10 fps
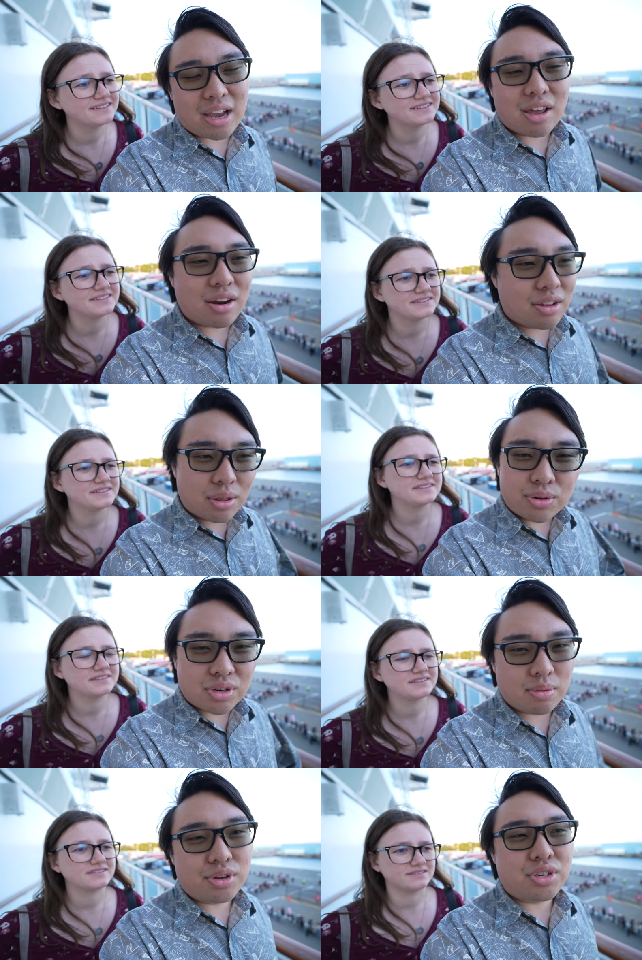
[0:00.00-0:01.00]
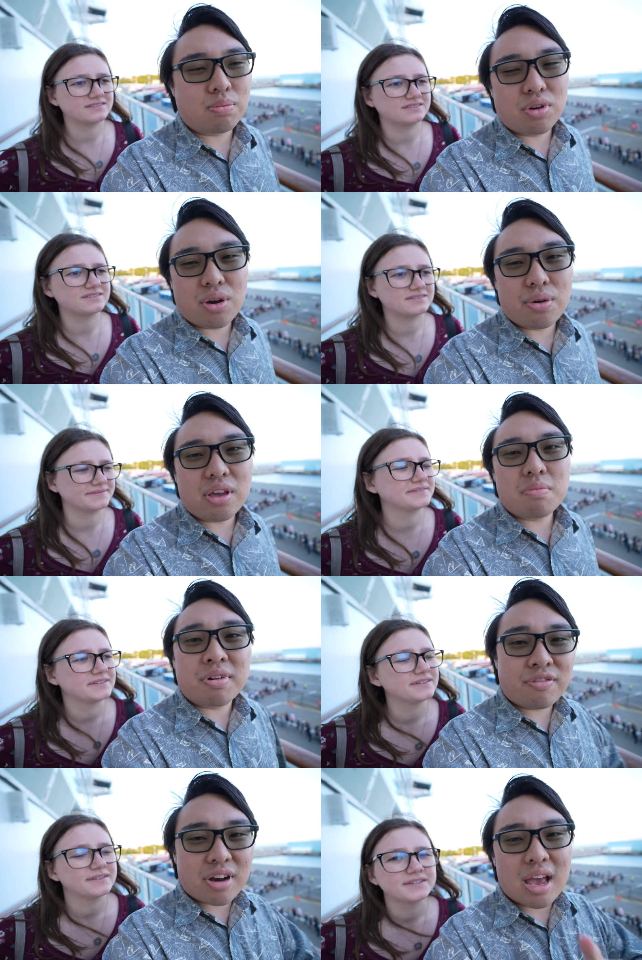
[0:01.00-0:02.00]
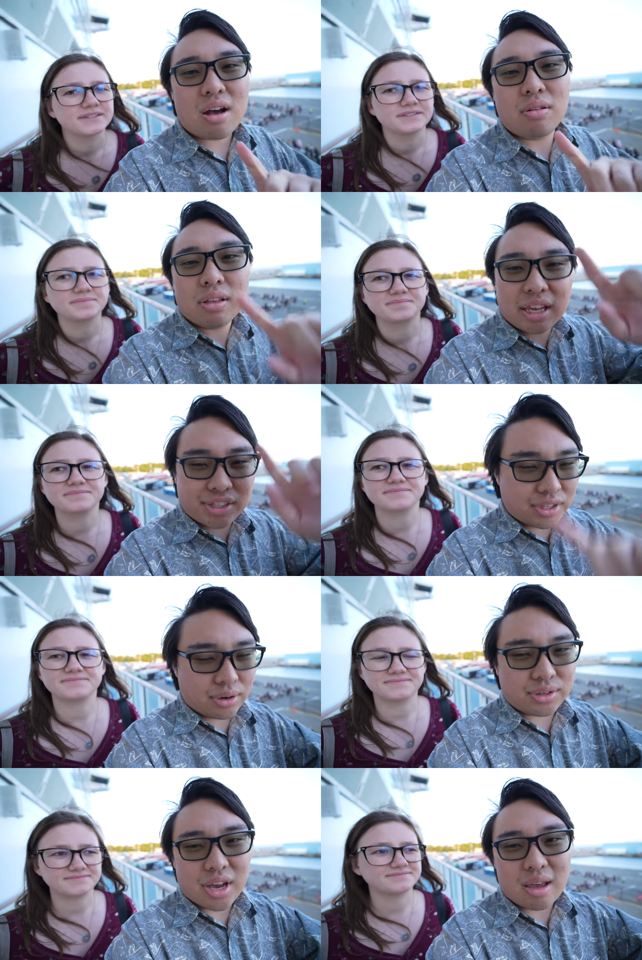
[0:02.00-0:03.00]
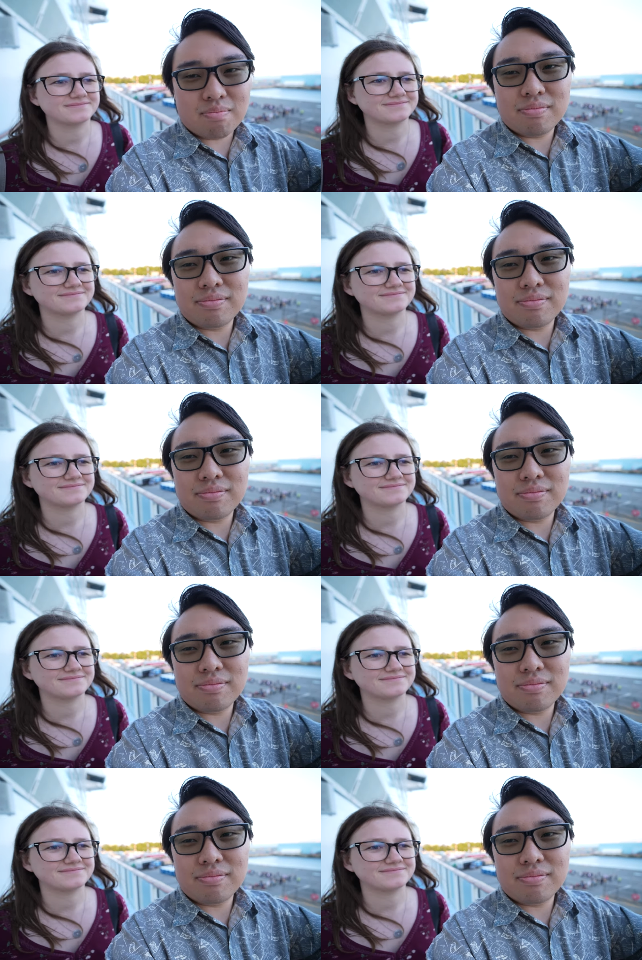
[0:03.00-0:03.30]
Speaker 1: back on another similar ship, we'll go there. But for now, it's dinner time.